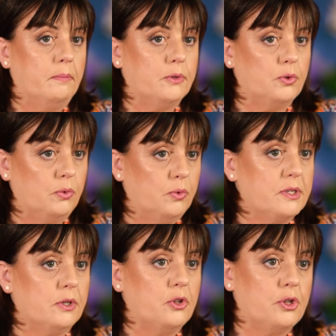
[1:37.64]
doing
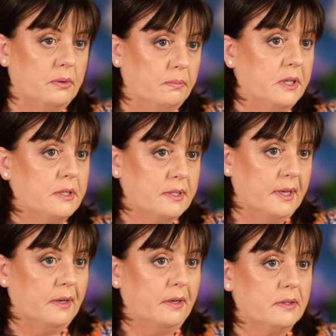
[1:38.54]
research and meeting
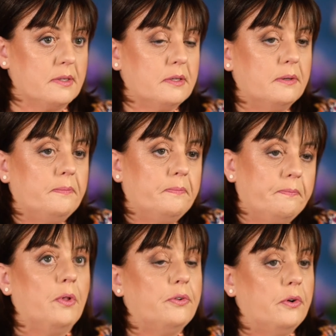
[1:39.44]
deadlines.
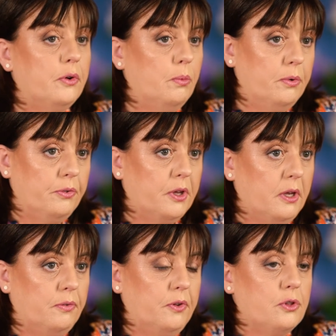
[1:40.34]
Well, there are a number of
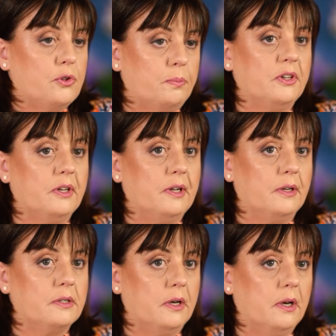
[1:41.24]
key features that I'd
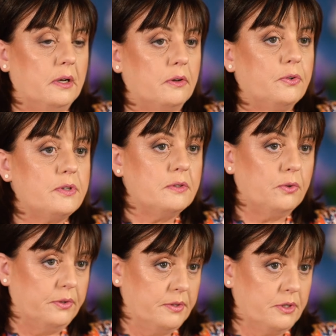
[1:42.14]
like to highlight. First of
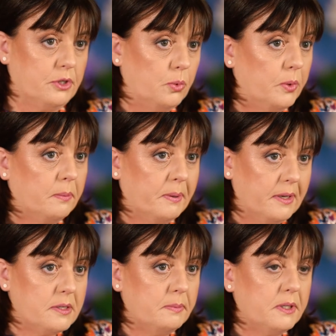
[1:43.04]
all, there's a 2-week
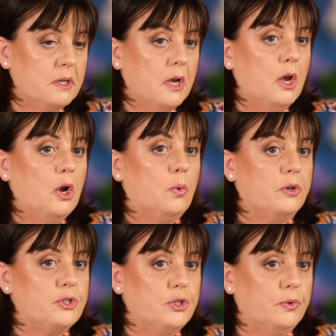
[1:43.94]
placement
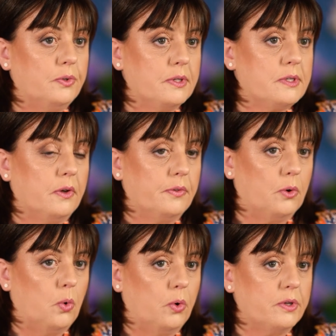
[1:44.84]
where students on the
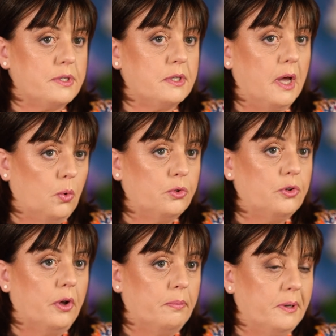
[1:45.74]
course go
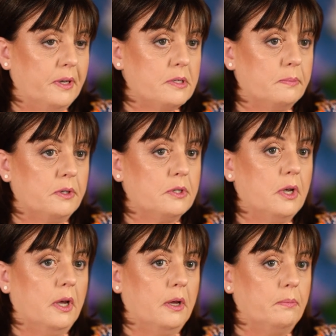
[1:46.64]
on placement
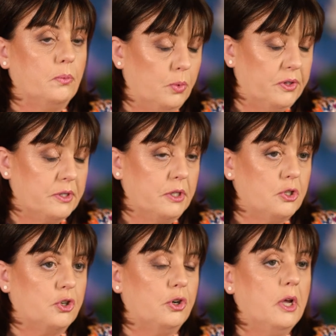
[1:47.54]
with the
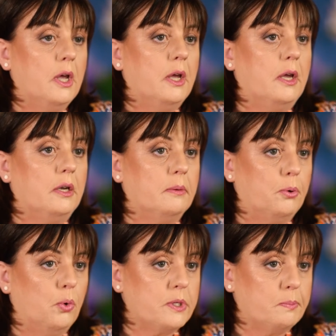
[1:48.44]
teacher in a
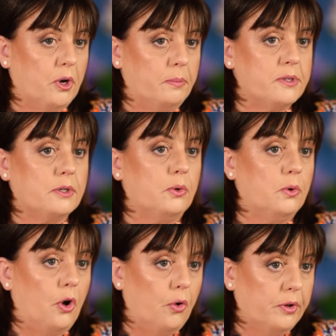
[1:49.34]
post-primary
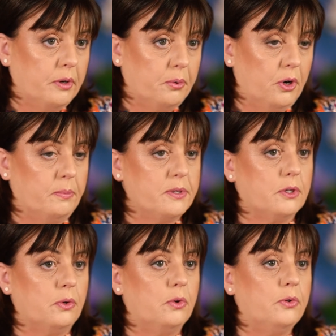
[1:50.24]
school or in a primary
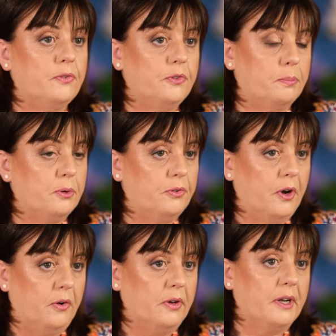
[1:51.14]
school, or if they
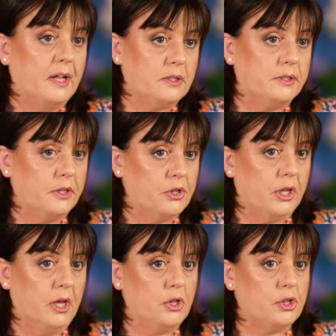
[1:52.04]
prefer in an adult
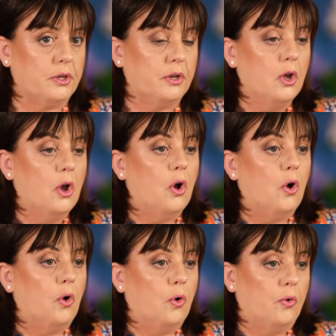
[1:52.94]
education
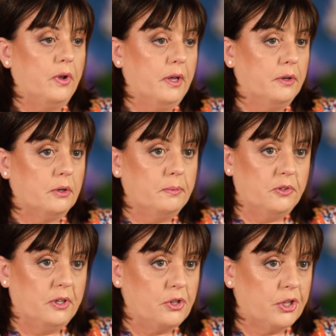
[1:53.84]
or in a
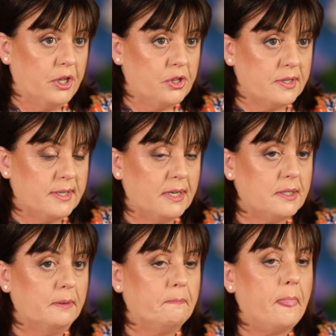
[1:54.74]
community education
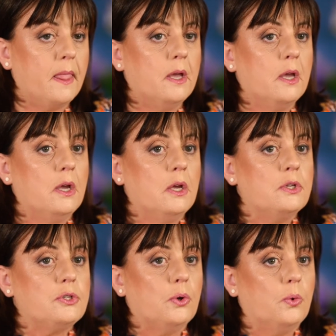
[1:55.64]
setting.
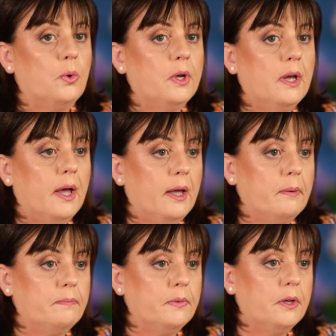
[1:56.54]
So
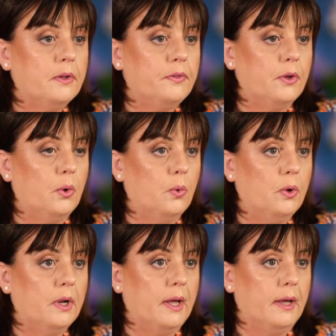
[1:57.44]
the
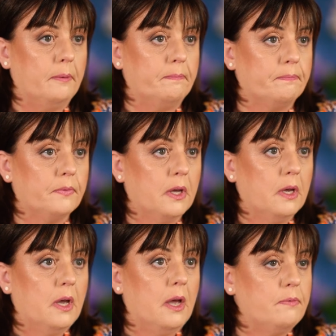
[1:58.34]
whole
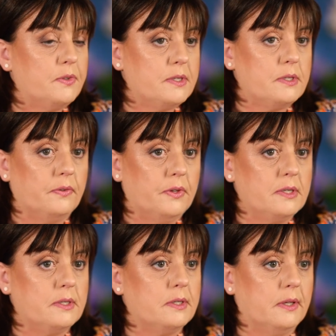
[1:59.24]
emphasis on
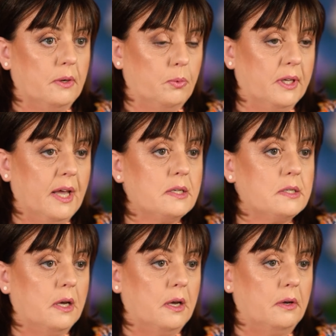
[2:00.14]
this is that they would
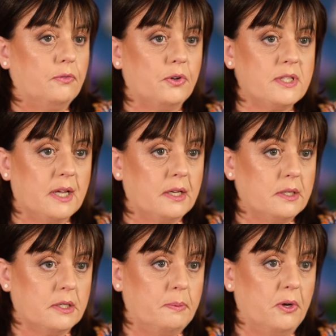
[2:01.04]
get
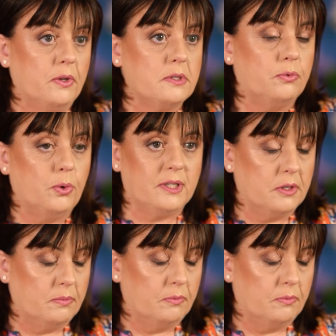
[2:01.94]
first-hand experience of what is